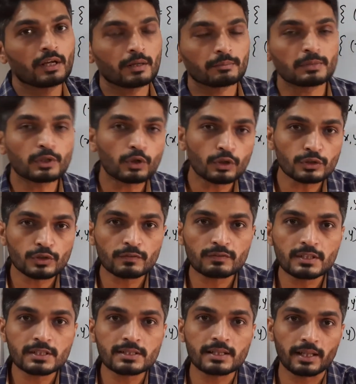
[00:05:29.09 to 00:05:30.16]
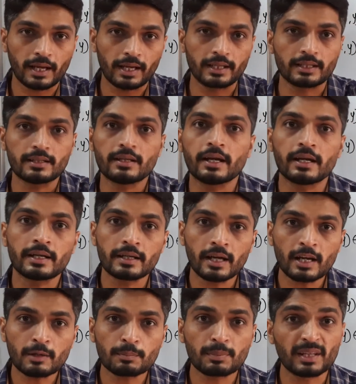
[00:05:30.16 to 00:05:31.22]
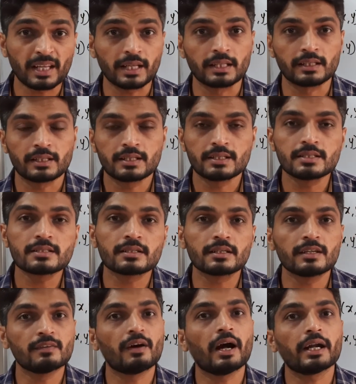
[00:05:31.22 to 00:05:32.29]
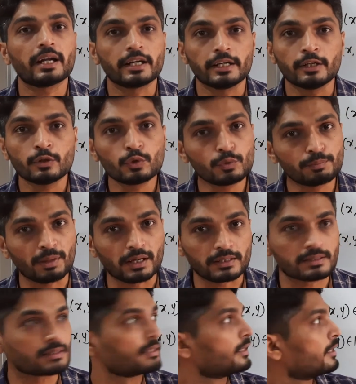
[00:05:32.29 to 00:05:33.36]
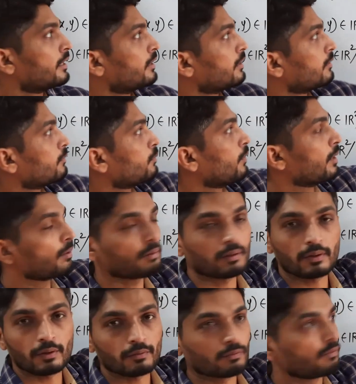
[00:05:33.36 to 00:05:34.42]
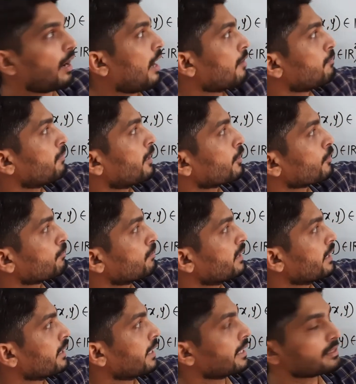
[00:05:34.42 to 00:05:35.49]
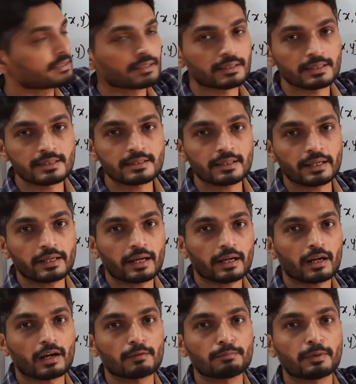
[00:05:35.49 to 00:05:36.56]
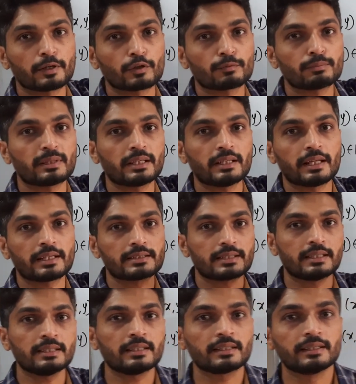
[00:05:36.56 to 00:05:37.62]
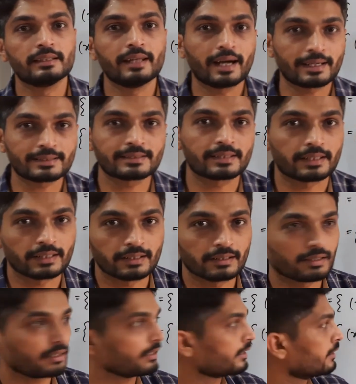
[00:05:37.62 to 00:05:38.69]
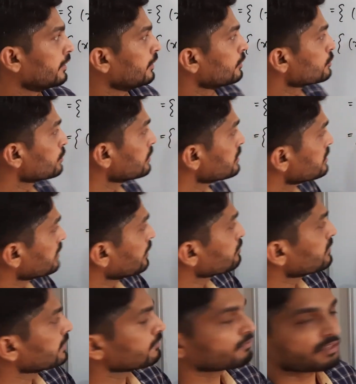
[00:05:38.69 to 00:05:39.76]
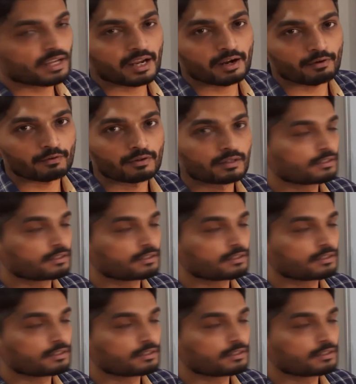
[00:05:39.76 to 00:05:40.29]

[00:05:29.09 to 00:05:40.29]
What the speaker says: Because of this line, the entire plane is divided in two parts. One of half part of plane lies in this side and half part of plane lies in that side. Getting? So the same thing we have.